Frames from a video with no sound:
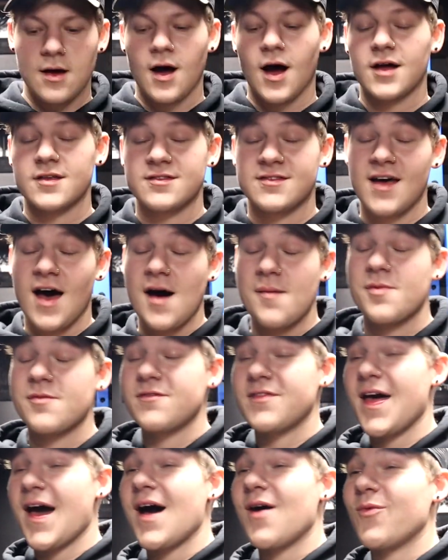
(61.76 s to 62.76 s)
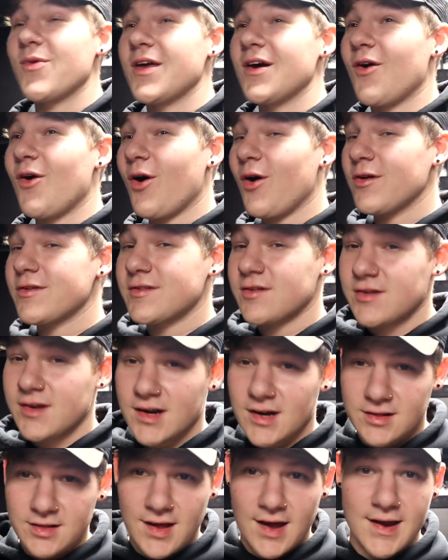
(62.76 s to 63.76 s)
On top of that, we also
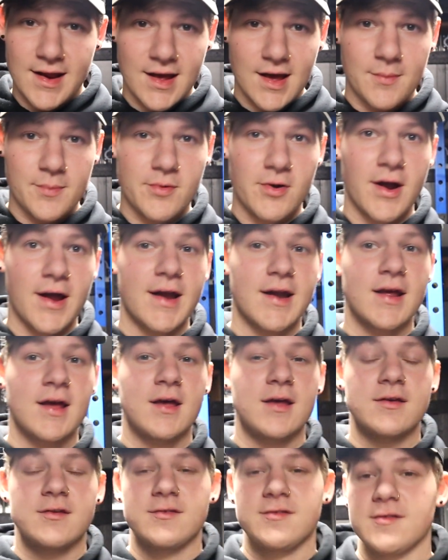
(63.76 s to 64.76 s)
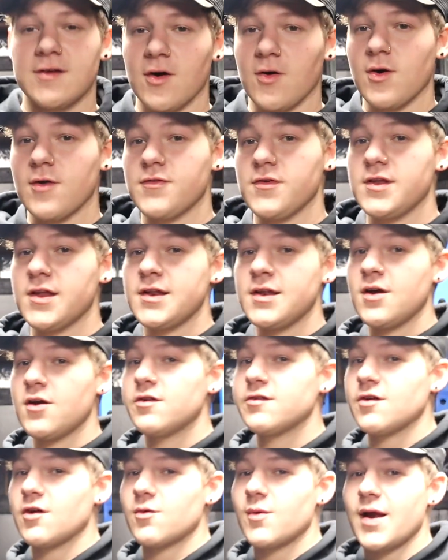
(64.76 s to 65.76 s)
did a lighting upgrade. So if you didn't
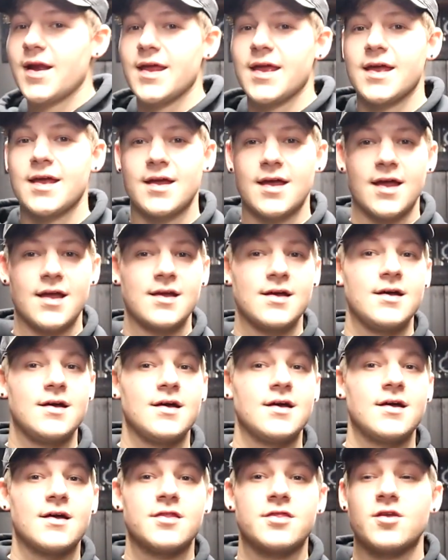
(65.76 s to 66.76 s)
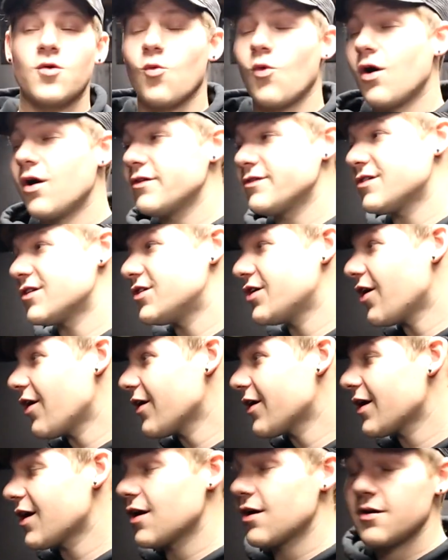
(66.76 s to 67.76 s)
notice already, the walls are
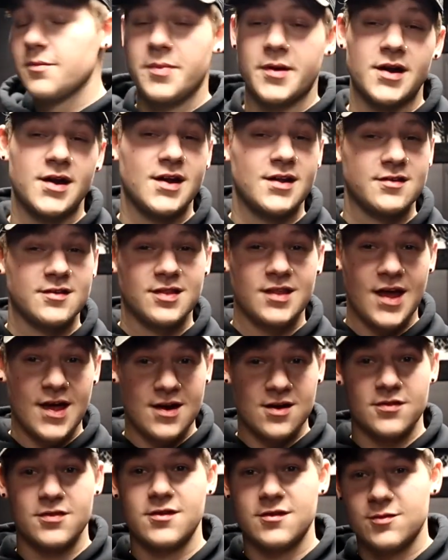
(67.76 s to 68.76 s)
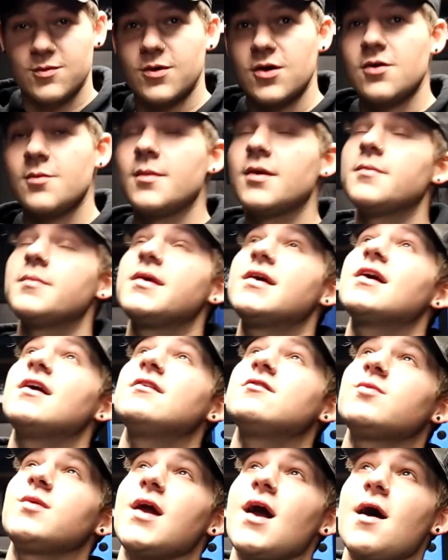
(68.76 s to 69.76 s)
darker, but it is lighter in this room
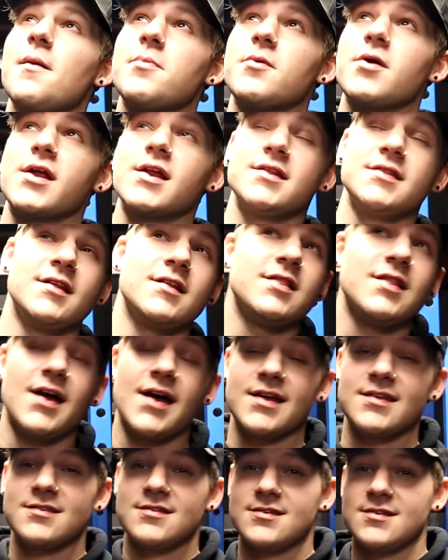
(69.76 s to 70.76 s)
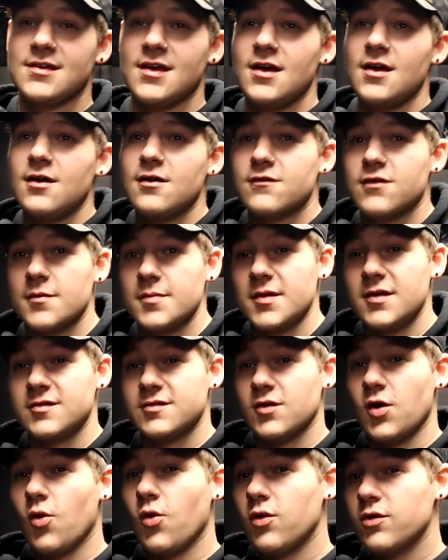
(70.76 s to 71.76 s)
because we upgraded the lights from
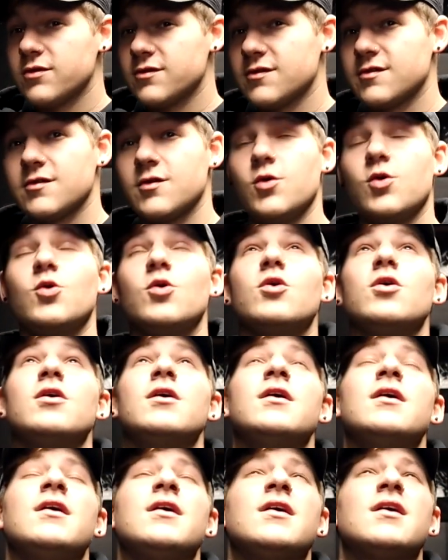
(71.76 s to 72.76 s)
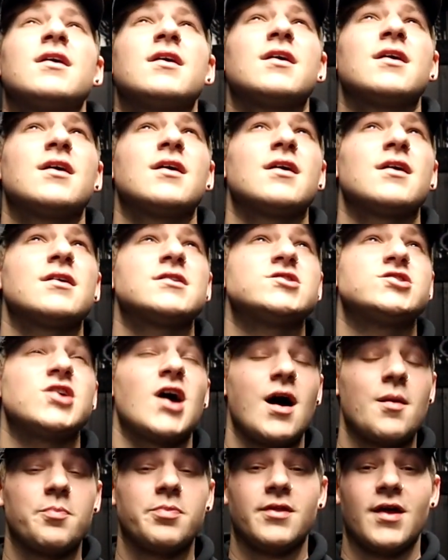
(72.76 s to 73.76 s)
this old school
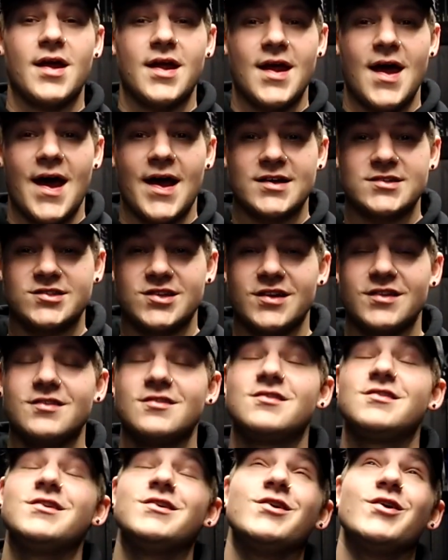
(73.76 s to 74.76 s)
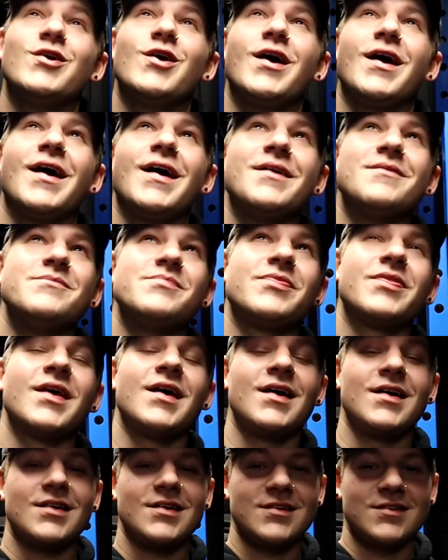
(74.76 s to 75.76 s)
shop light action to
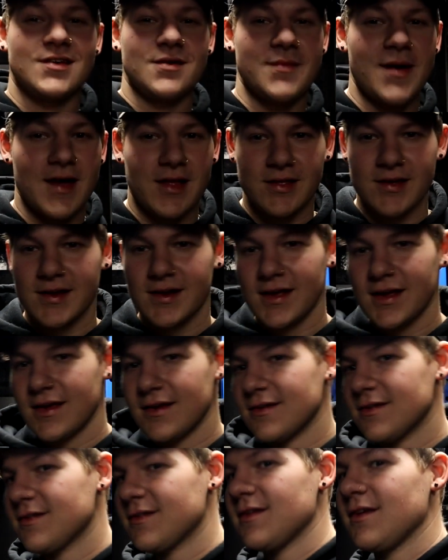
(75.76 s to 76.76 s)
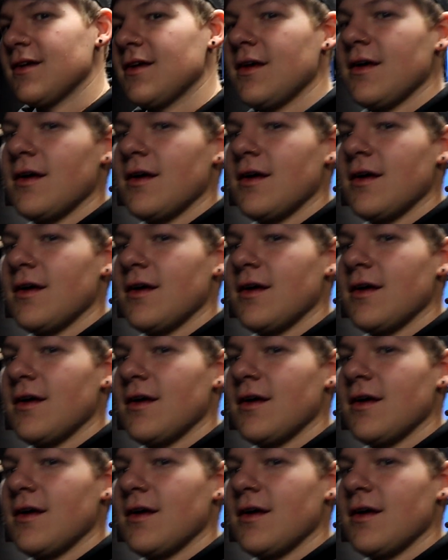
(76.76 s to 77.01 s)
some LEDs.